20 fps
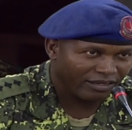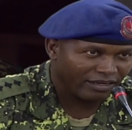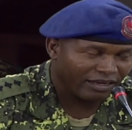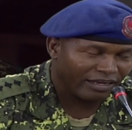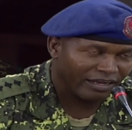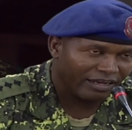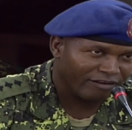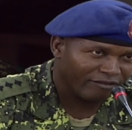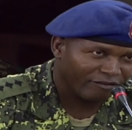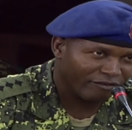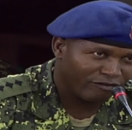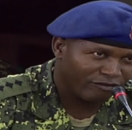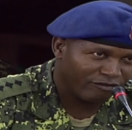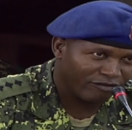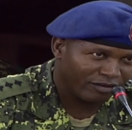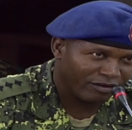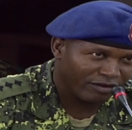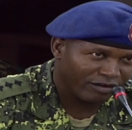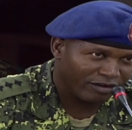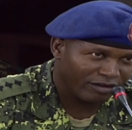I
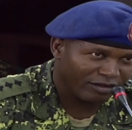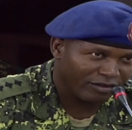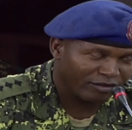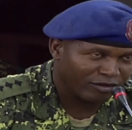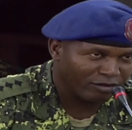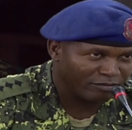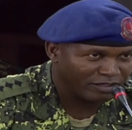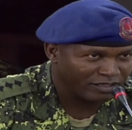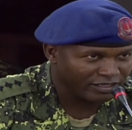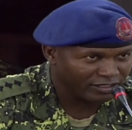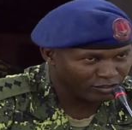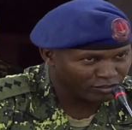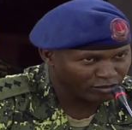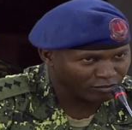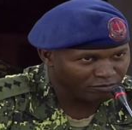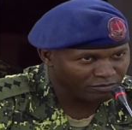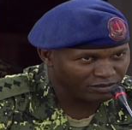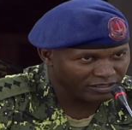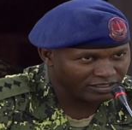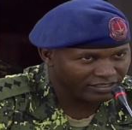have committed
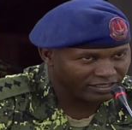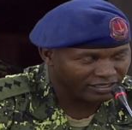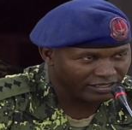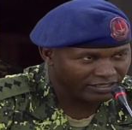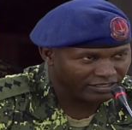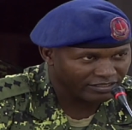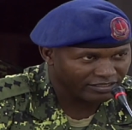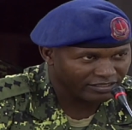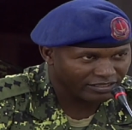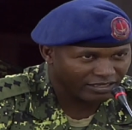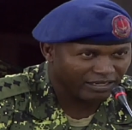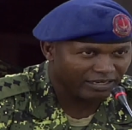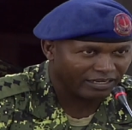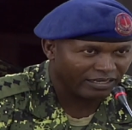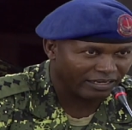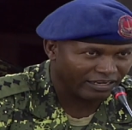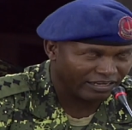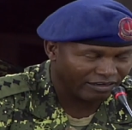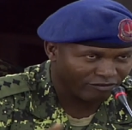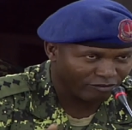some mistakes, and
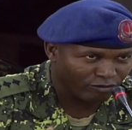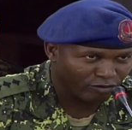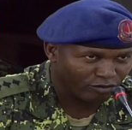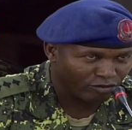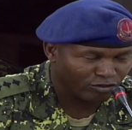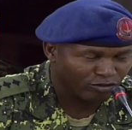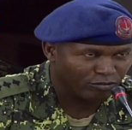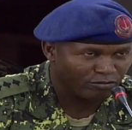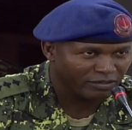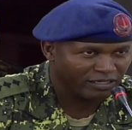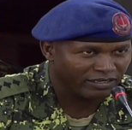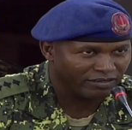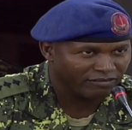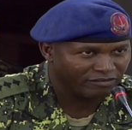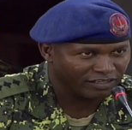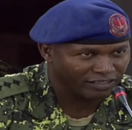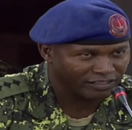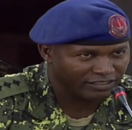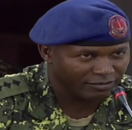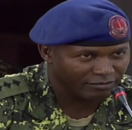I have also been a
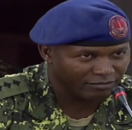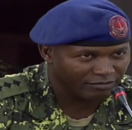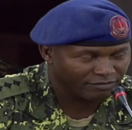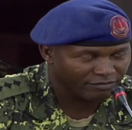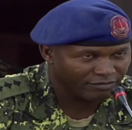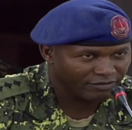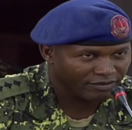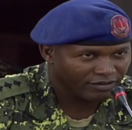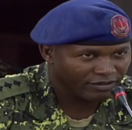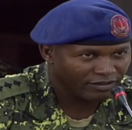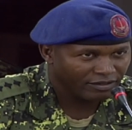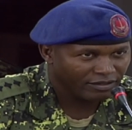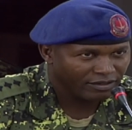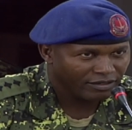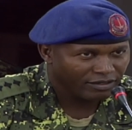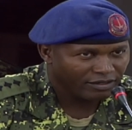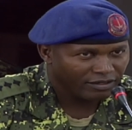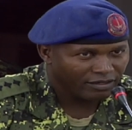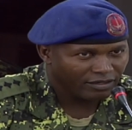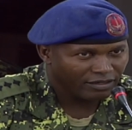victim.
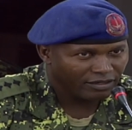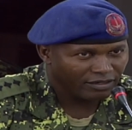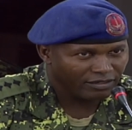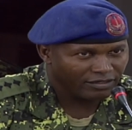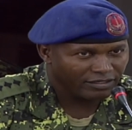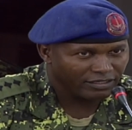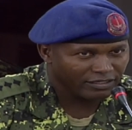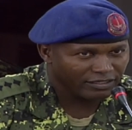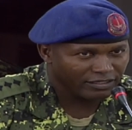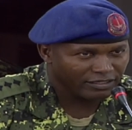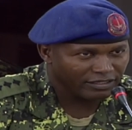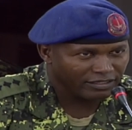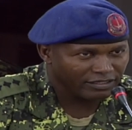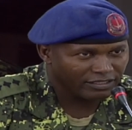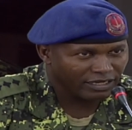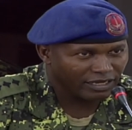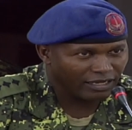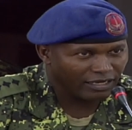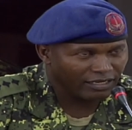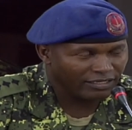I think
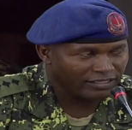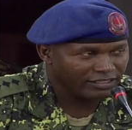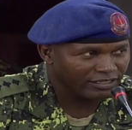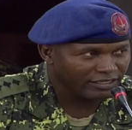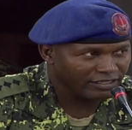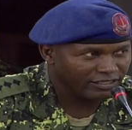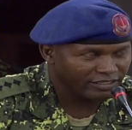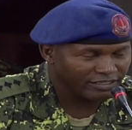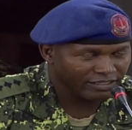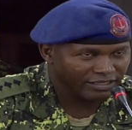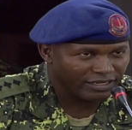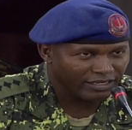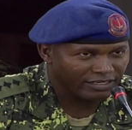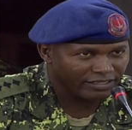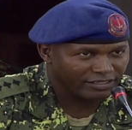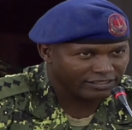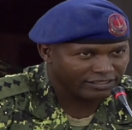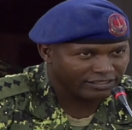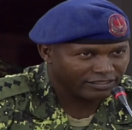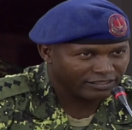these are lessons
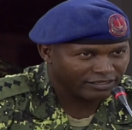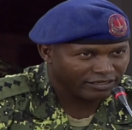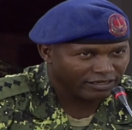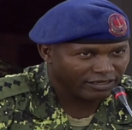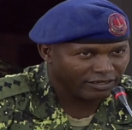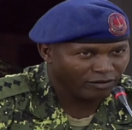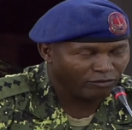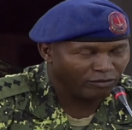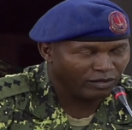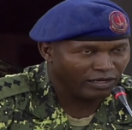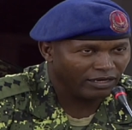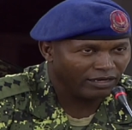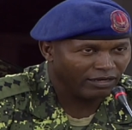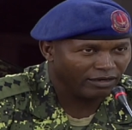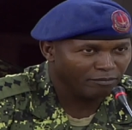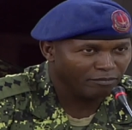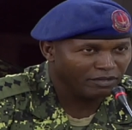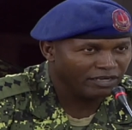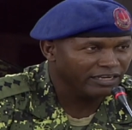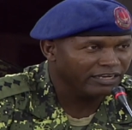that
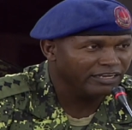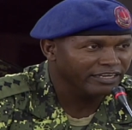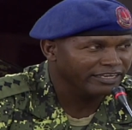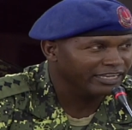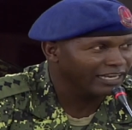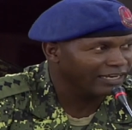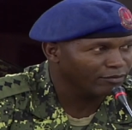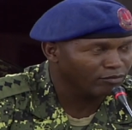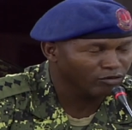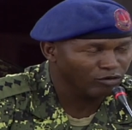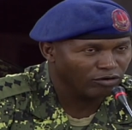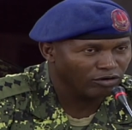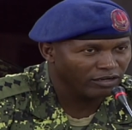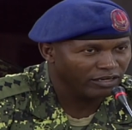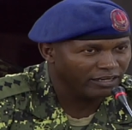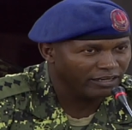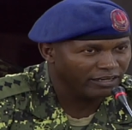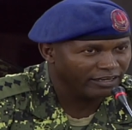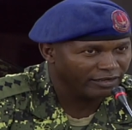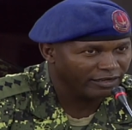will be indelible
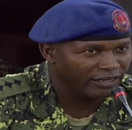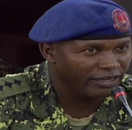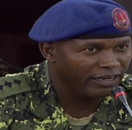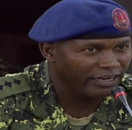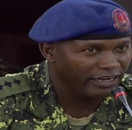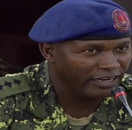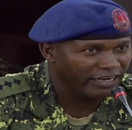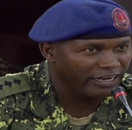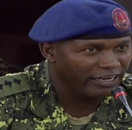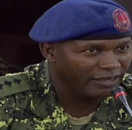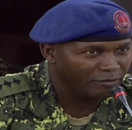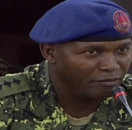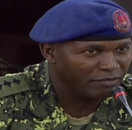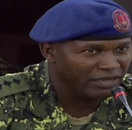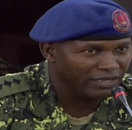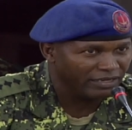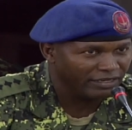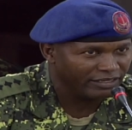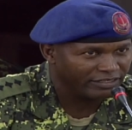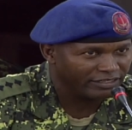in
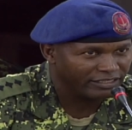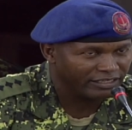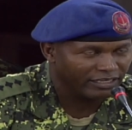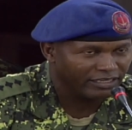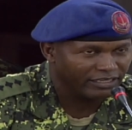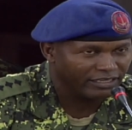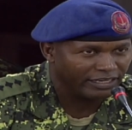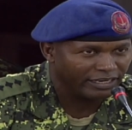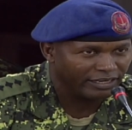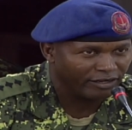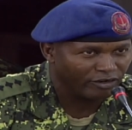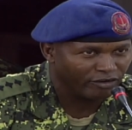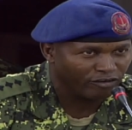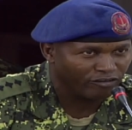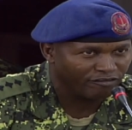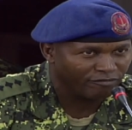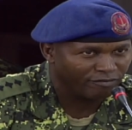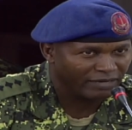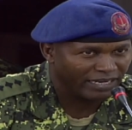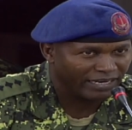me till the end
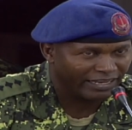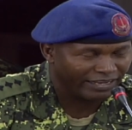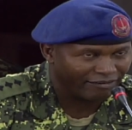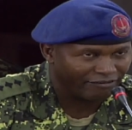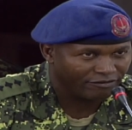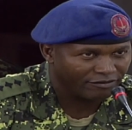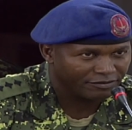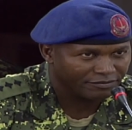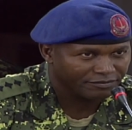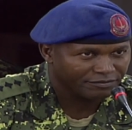of my life.